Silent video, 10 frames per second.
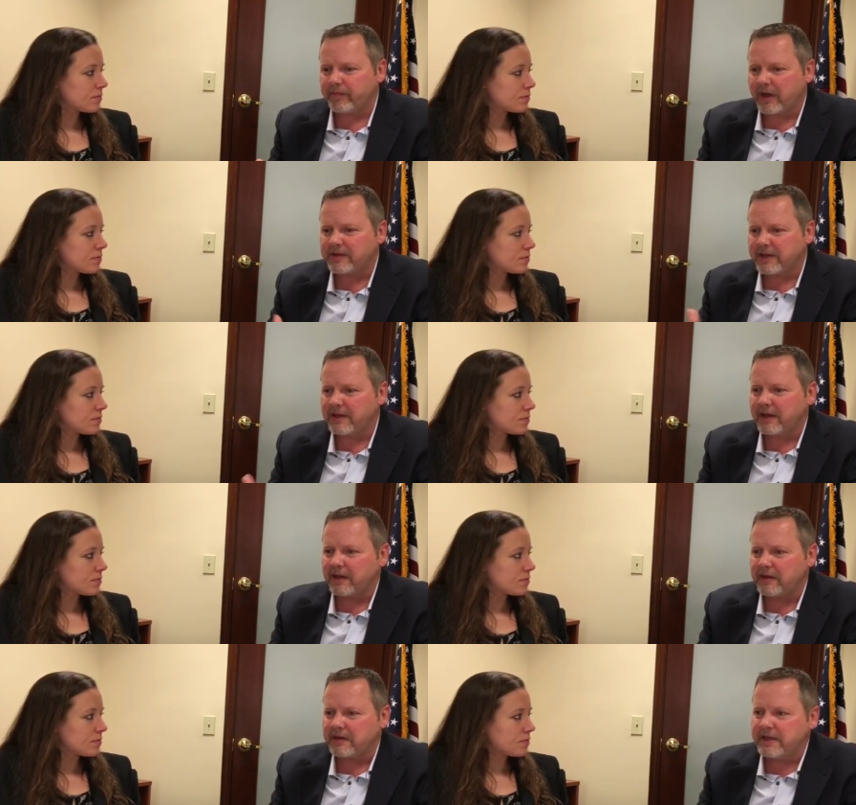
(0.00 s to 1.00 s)
Speaker 1: I'd say
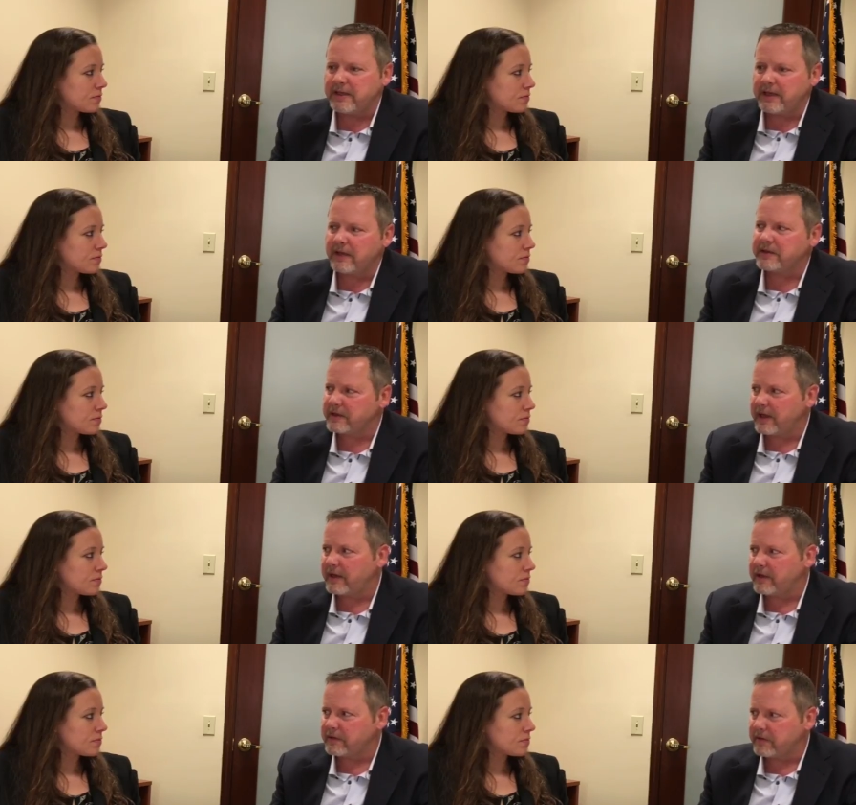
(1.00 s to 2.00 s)
that the details of
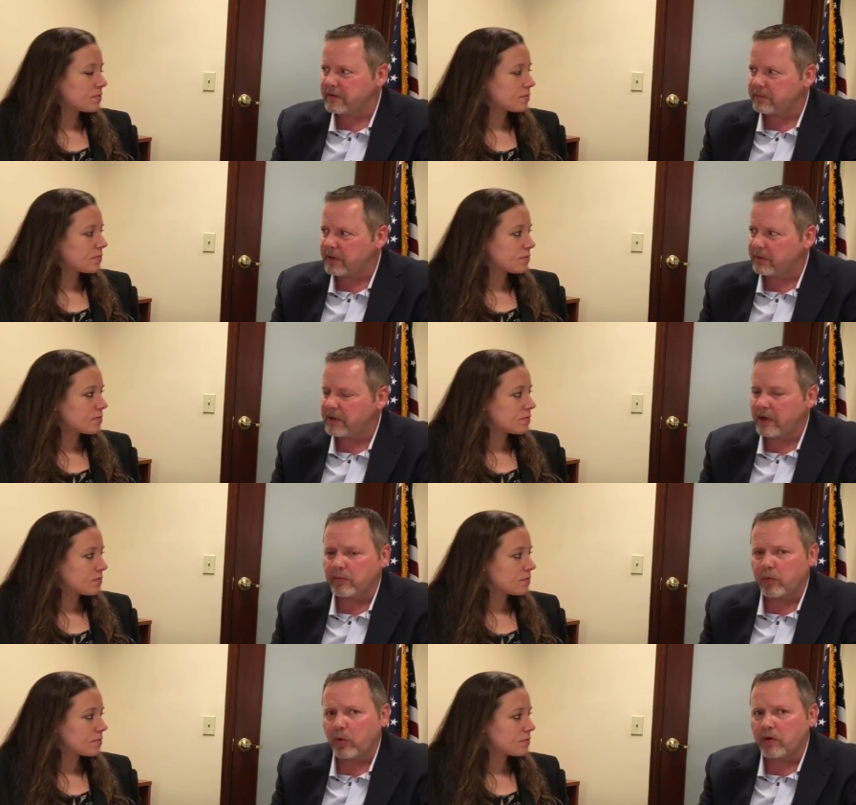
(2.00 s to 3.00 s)
that history is probably not
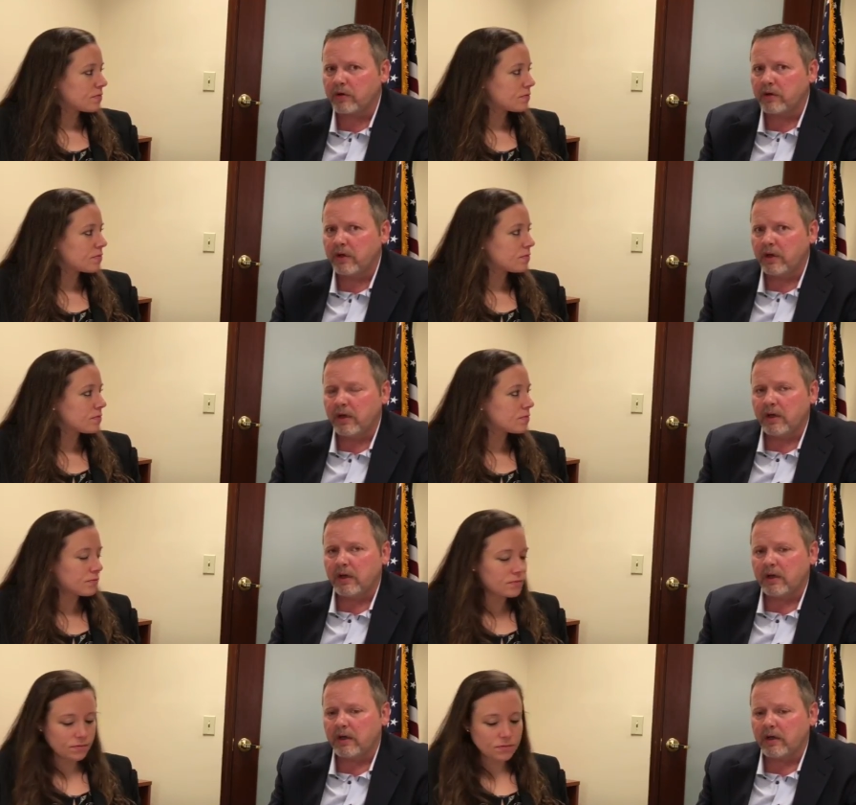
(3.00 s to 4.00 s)
important,
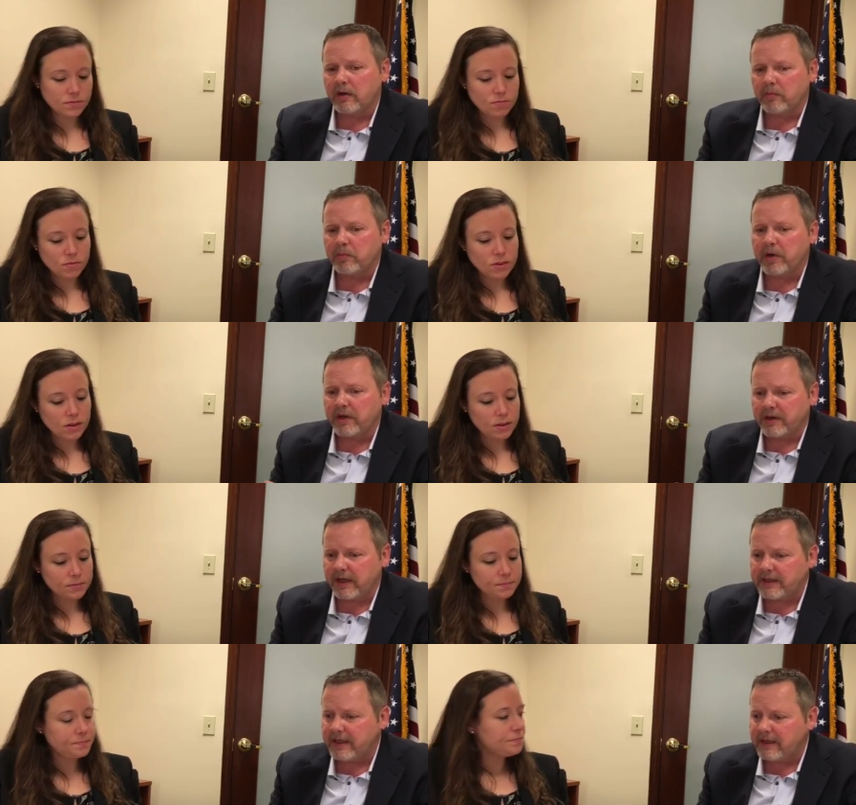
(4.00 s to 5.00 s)
uh, but
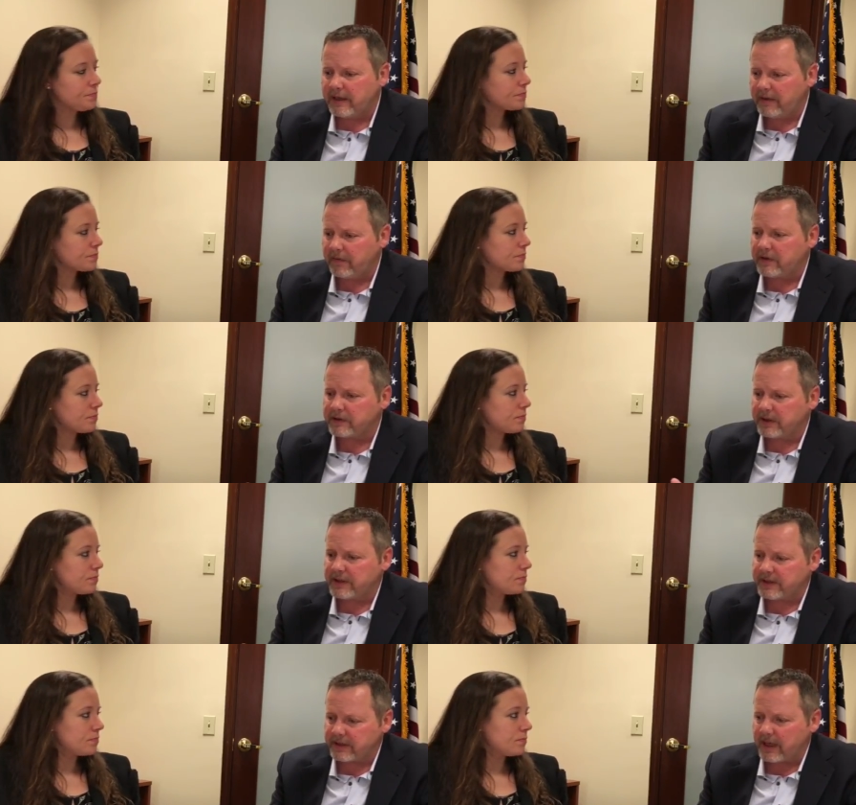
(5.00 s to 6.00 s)
they did eventually
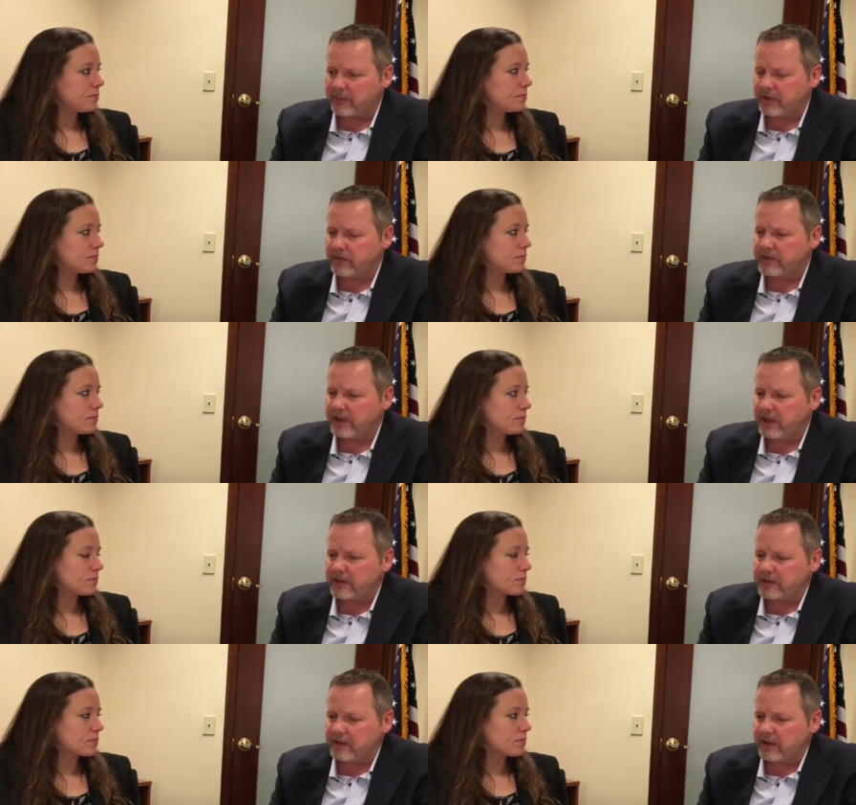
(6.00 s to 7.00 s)
stop using
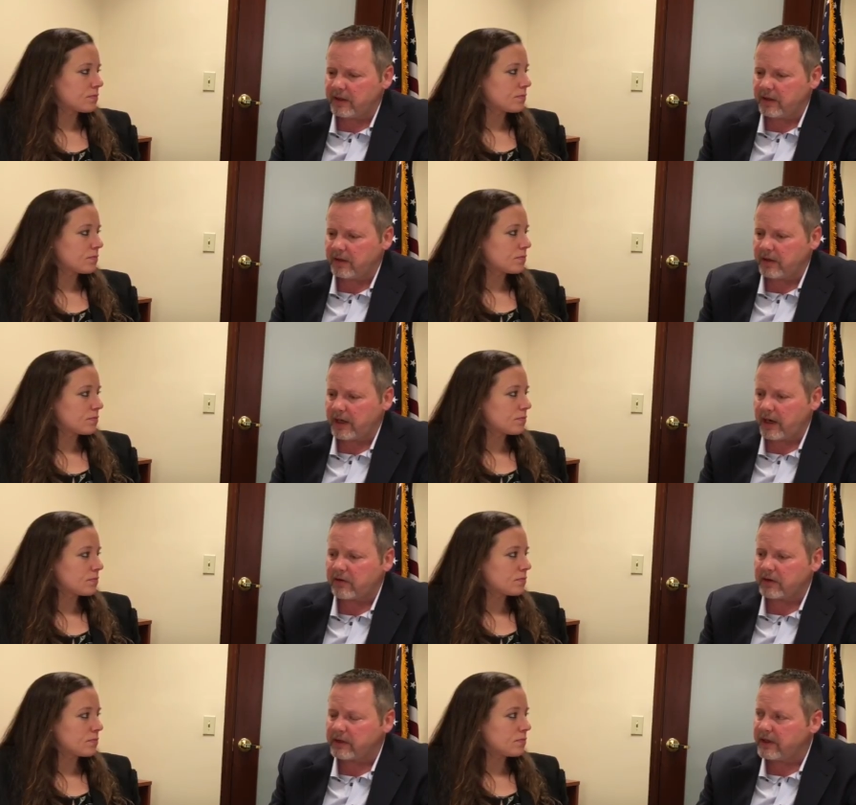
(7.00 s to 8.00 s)
it uh,
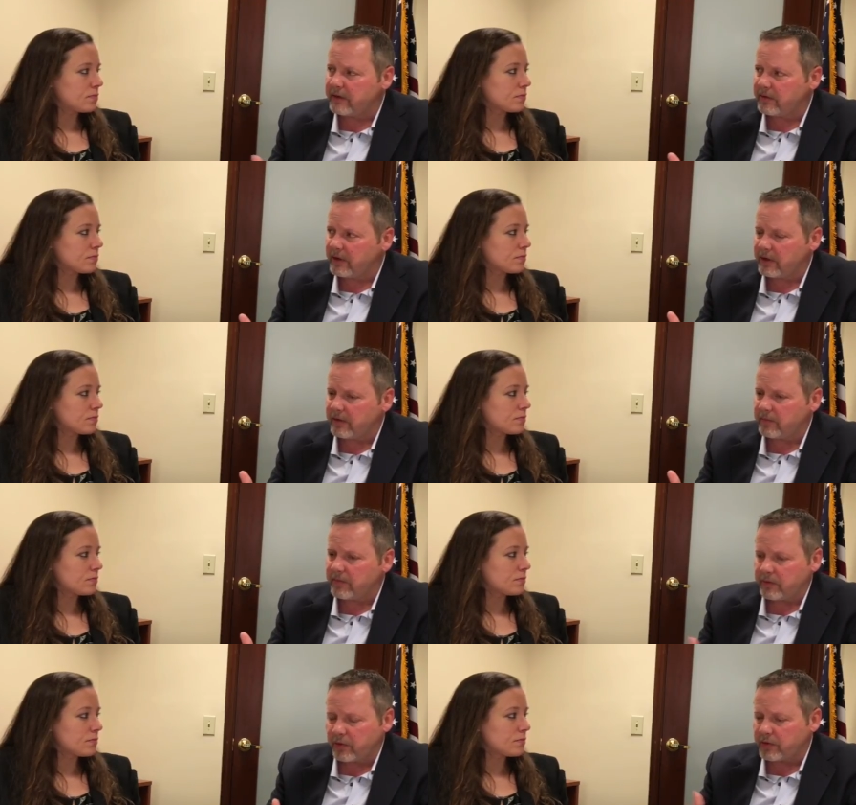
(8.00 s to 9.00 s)
airily, um,
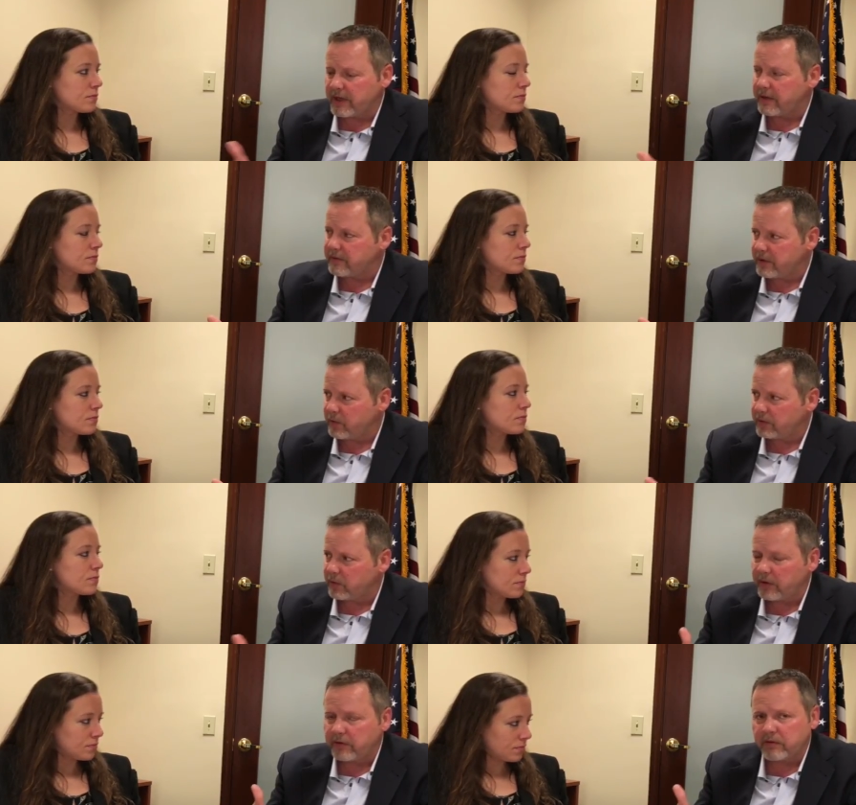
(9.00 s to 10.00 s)
in other words, out of the
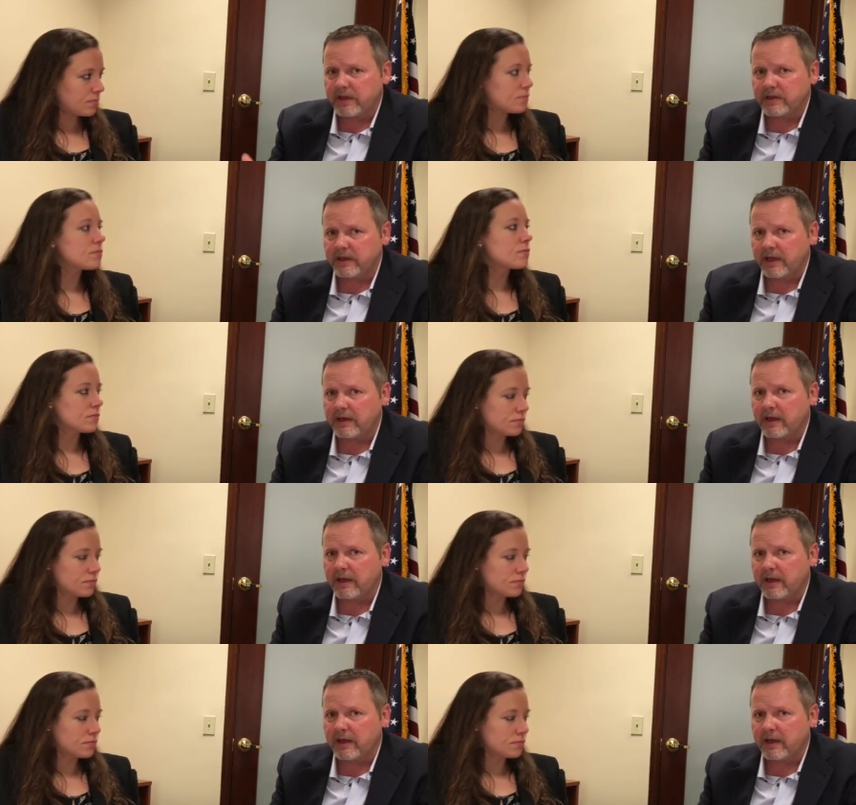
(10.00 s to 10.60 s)
C-123s in